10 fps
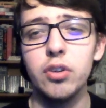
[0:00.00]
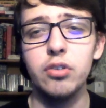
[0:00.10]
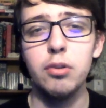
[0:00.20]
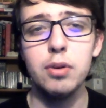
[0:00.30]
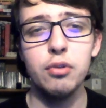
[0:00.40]
to
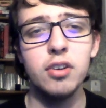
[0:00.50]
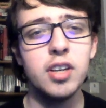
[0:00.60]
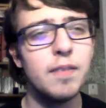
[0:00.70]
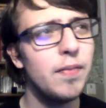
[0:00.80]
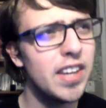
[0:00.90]
listen to
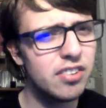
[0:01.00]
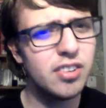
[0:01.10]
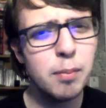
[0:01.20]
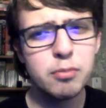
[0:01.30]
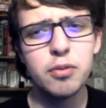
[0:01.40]
music,
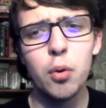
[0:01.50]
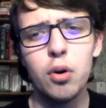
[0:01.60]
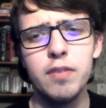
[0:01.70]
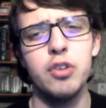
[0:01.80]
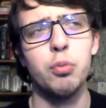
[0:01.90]
except
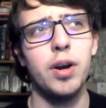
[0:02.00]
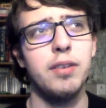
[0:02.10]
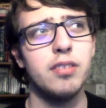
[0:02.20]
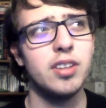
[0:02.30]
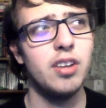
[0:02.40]
for this
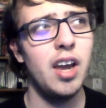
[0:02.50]
one.